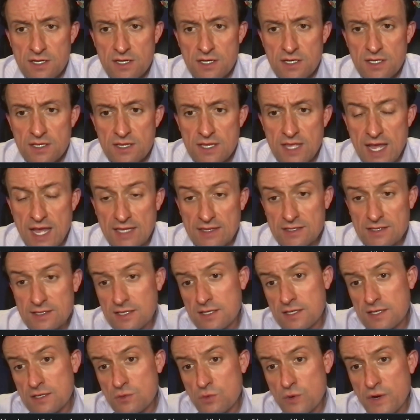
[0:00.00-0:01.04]
that
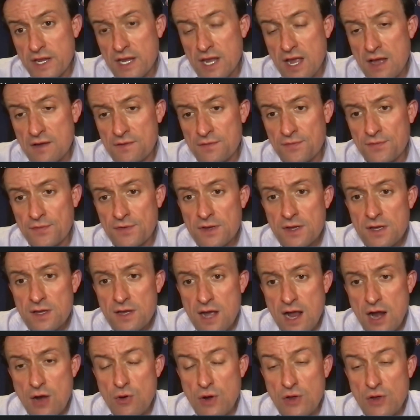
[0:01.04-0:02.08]
we have
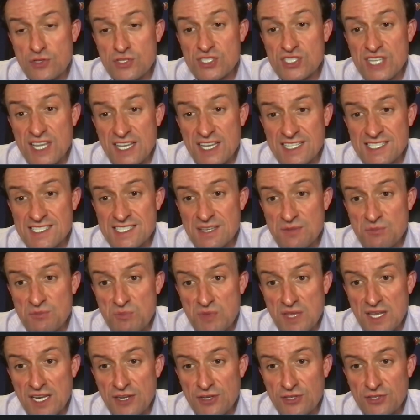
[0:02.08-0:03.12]
around 60
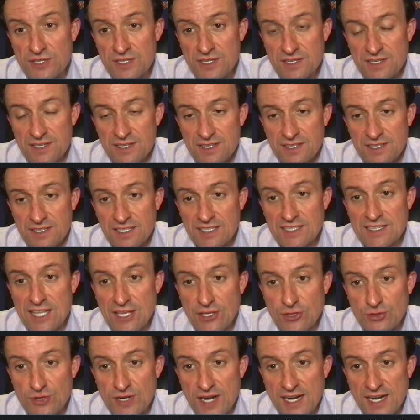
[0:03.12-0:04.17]
million in the
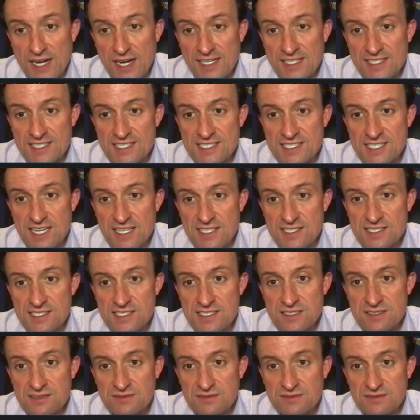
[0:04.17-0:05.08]
United States.